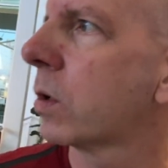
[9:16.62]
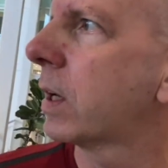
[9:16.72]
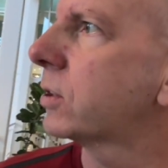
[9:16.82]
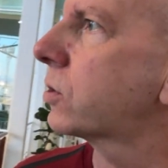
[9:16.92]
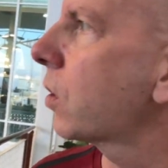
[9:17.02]

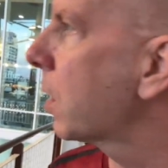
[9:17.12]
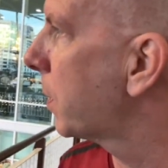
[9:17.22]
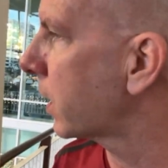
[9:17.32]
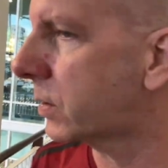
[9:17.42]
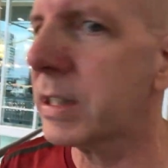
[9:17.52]
And
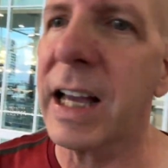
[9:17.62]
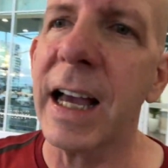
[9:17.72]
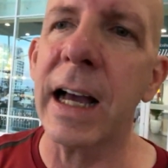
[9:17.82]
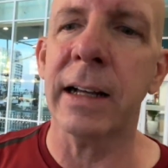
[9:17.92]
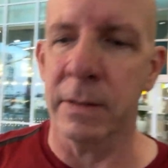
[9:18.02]
Starbucks.
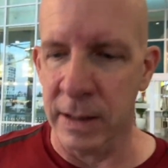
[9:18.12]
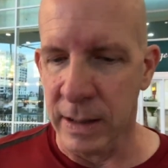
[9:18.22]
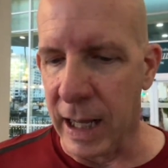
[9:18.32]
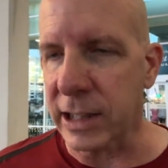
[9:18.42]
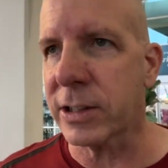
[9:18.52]
Yeah,
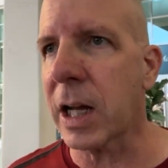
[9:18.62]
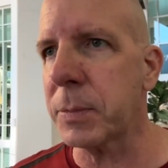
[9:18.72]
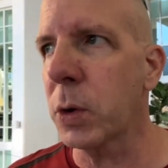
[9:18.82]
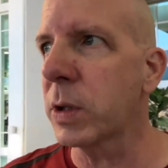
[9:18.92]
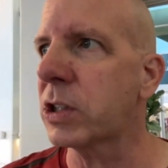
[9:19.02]
I stopped
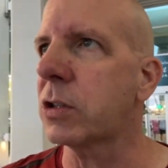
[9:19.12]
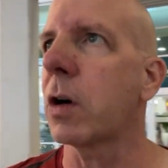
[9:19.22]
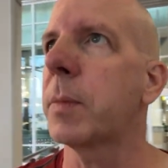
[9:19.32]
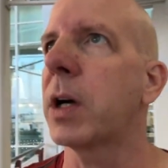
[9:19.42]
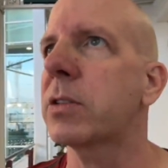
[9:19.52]
doing
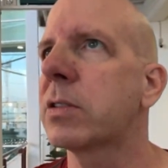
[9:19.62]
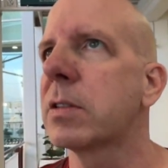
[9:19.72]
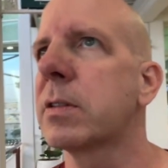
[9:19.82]
Starbucks.